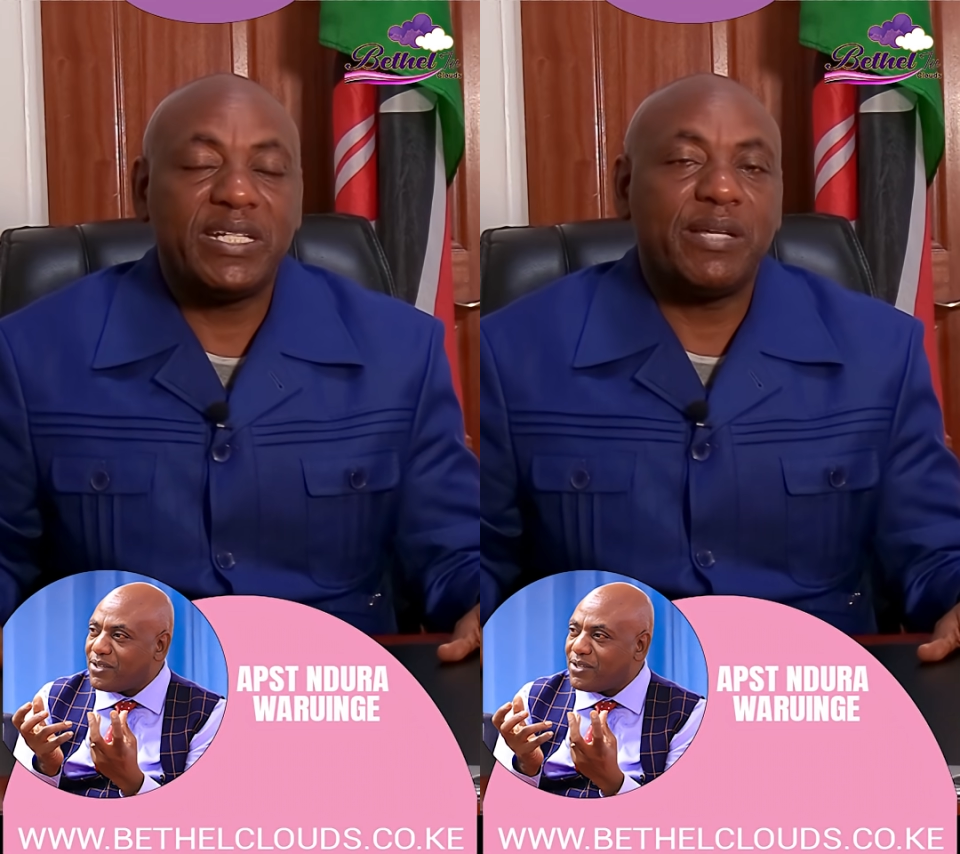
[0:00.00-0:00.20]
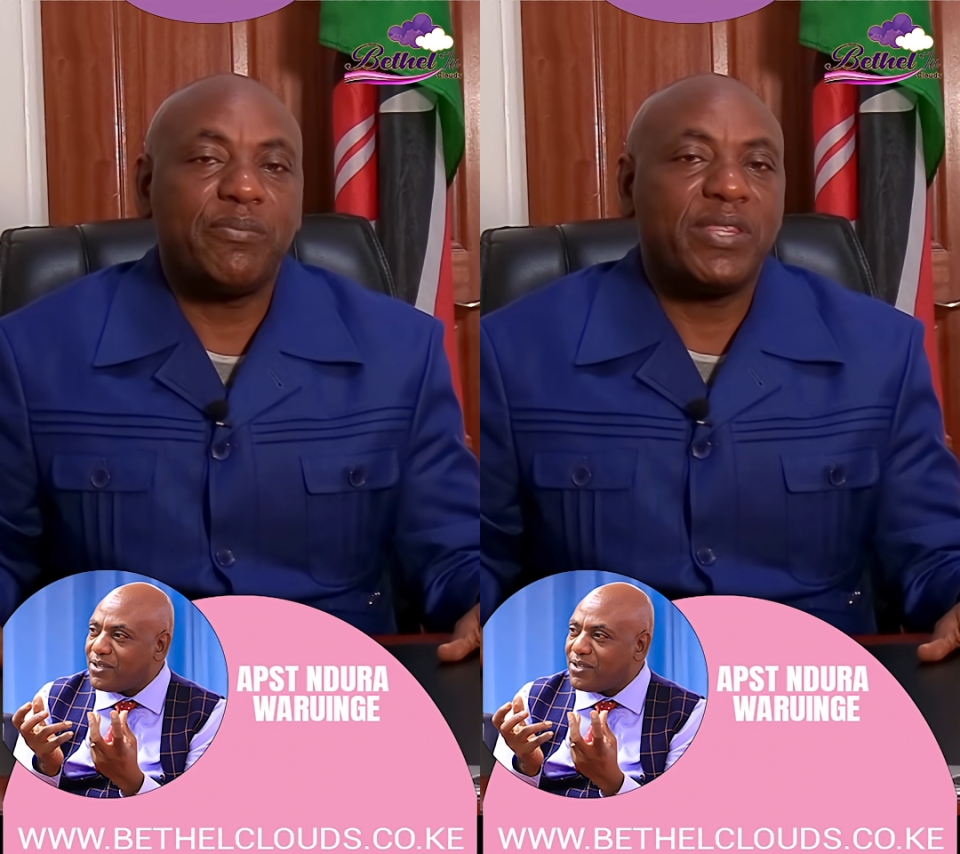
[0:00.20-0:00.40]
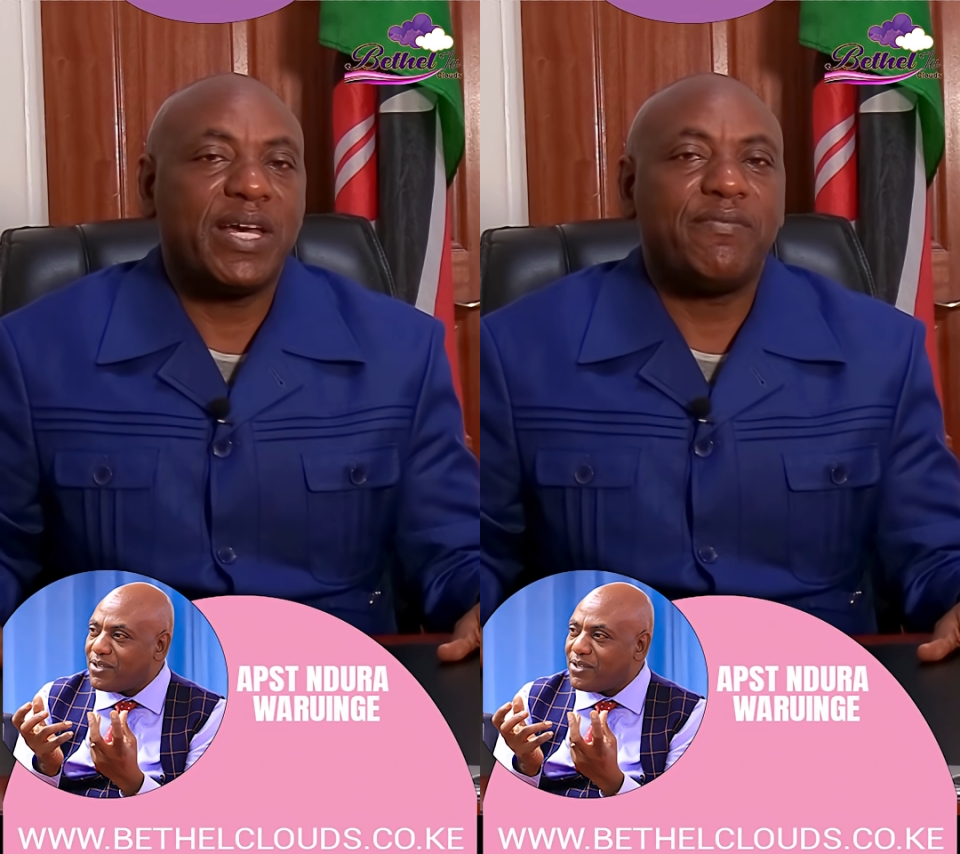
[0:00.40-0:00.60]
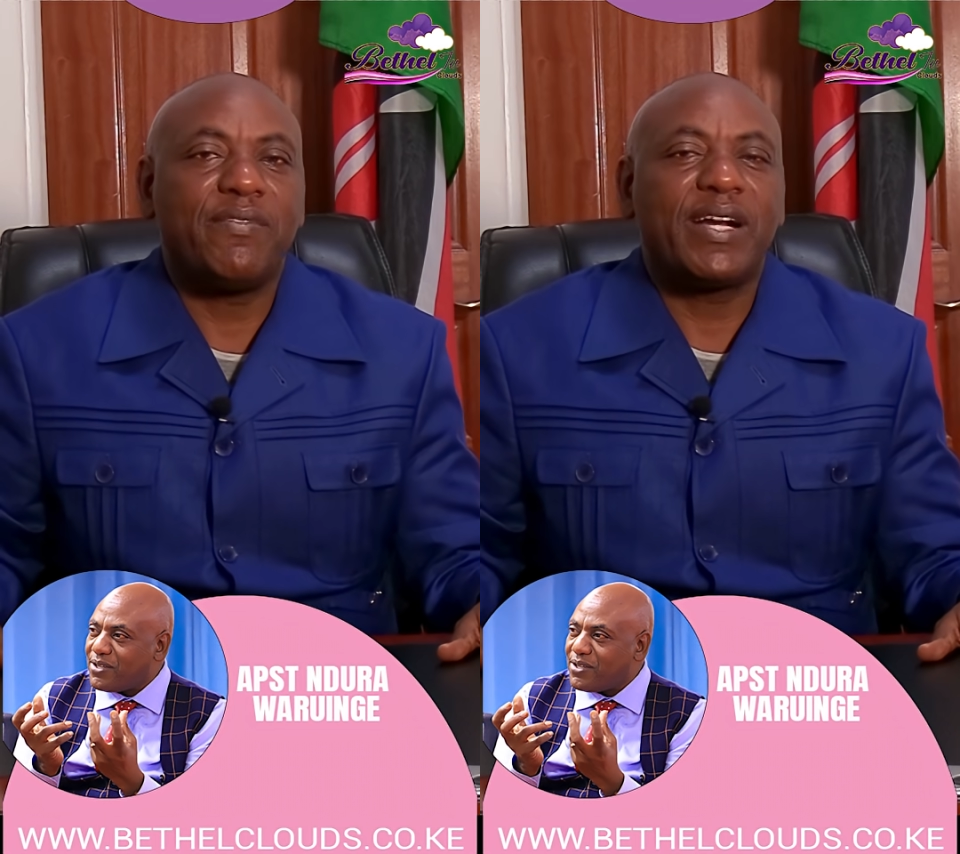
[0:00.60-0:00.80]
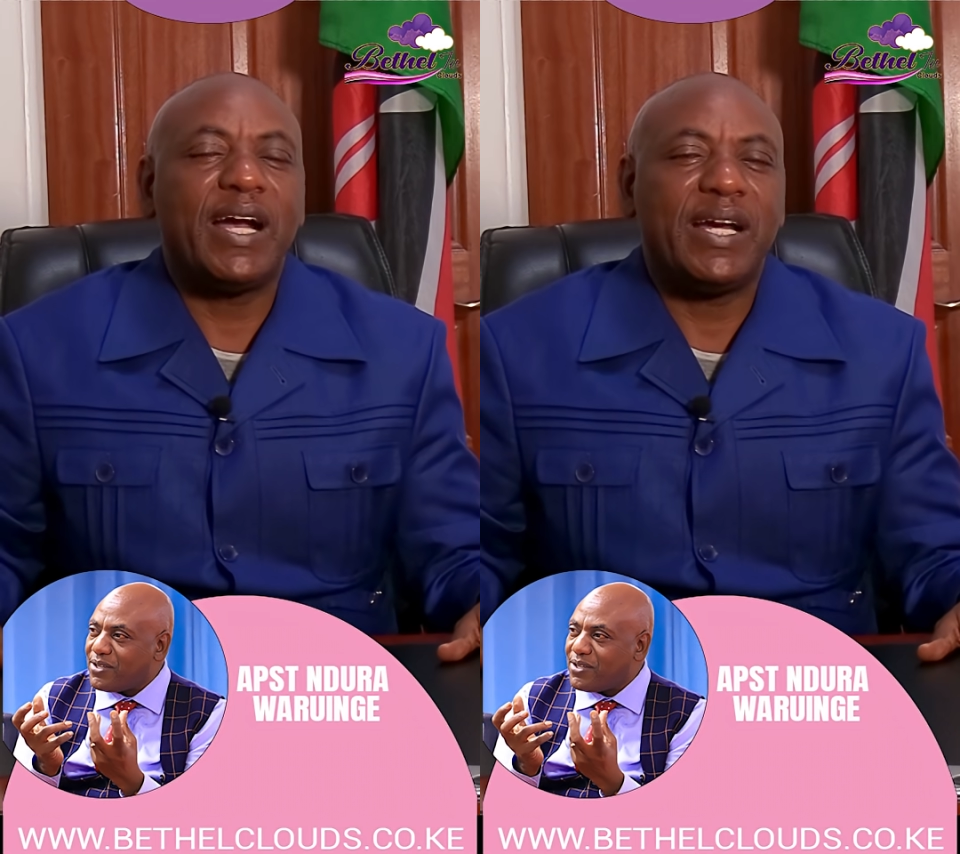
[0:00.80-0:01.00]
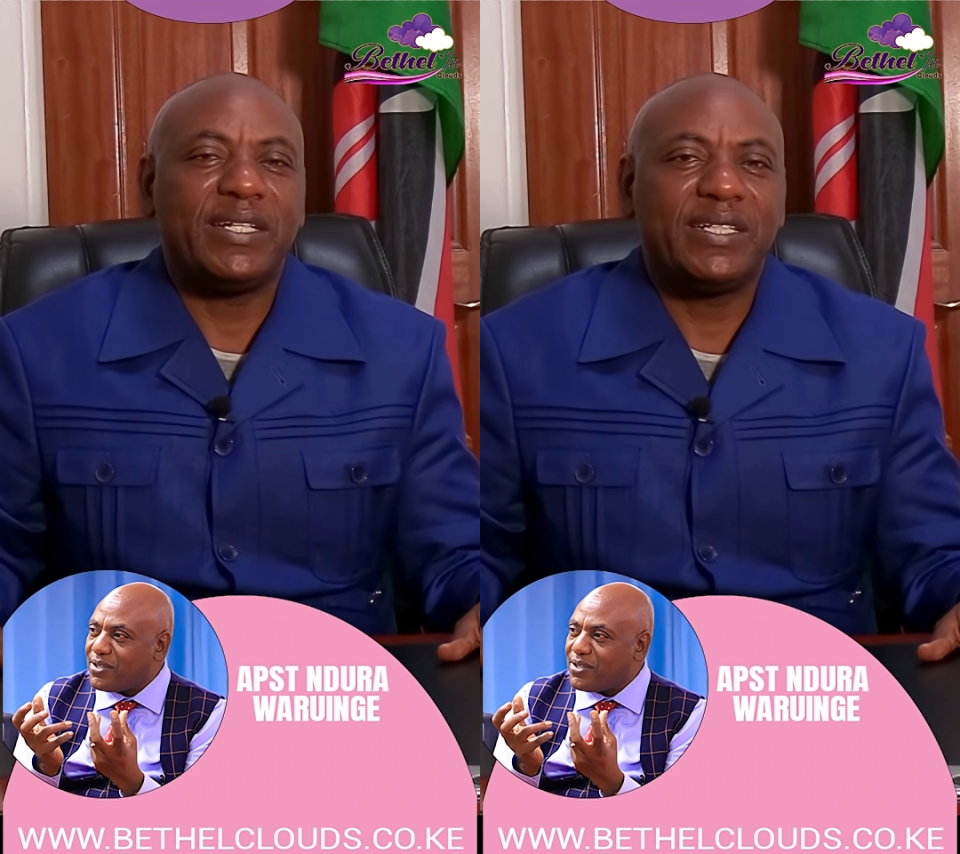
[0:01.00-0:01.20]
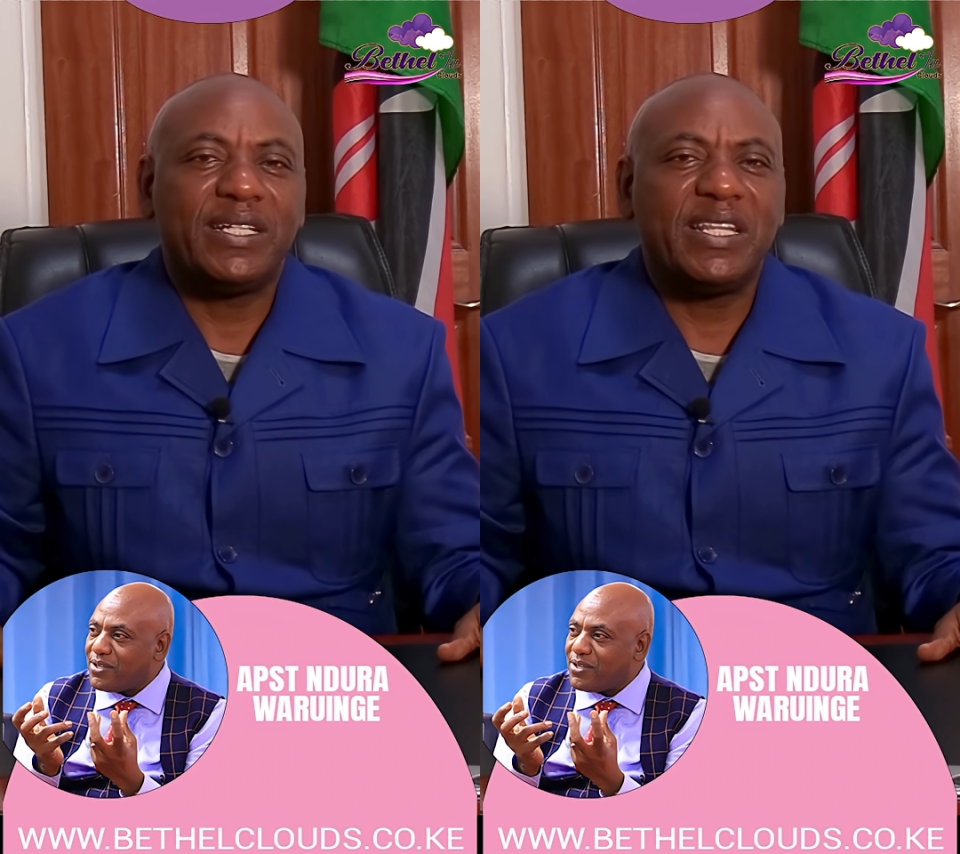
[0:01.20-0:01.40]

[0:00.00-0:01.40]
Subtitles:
them with a gun.